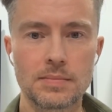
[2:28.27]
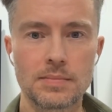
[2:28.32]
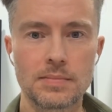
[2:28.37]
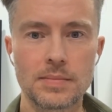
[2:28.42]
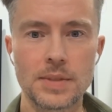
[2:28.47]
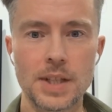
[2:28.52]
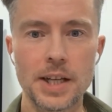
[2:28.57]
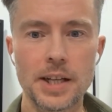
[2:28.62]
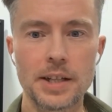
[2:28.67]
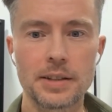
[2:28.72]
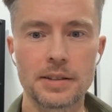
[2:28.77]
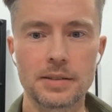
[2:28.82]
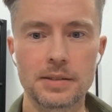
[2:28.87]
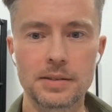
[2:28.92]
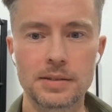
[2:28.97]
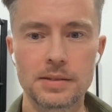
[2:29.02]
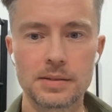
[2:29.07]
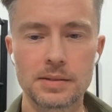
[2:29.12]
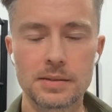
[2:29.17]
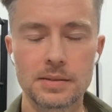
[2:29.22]
Yeah,
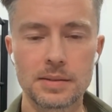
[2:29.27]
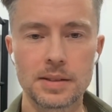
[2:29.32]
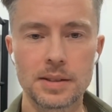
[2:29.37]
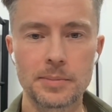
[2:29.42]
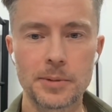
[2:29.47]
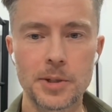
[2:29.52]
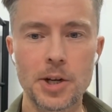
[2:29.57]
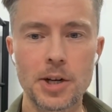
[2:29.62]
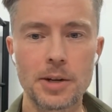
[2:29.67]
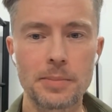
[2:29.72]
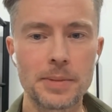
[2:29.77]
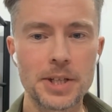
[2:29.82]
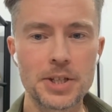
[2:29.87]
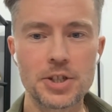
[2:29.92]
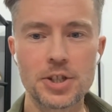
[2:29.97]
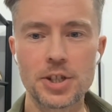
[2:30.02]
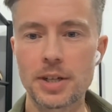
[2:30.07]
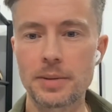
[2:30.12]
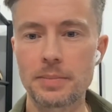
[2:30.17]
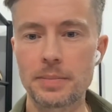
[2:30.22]
I'm calling my
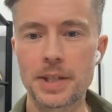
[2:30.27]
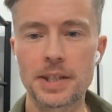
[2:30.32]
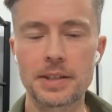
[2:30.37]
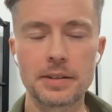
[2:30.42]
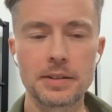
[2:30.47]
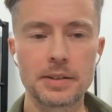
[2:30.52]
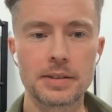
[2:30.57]
shot, man.